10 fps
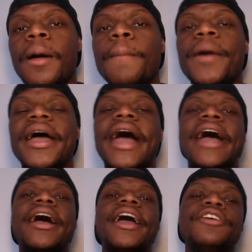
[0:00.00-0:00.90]

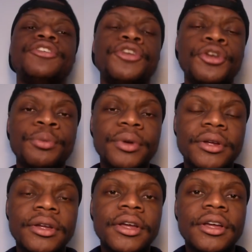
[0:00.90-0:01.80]
by Ice Cube.
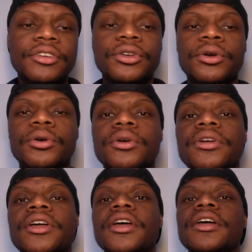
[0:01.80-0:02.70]
So
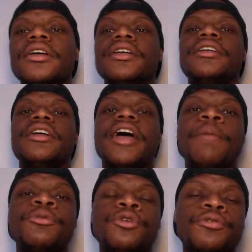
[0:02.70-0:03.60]

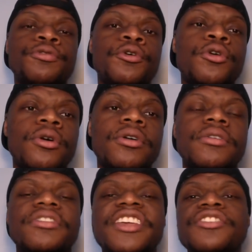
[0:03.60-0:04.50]
episode 4,
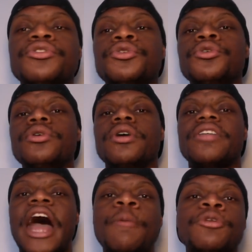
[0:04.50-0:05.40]
season 2 of
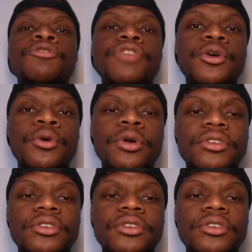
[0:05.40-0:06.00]
Albums Recall.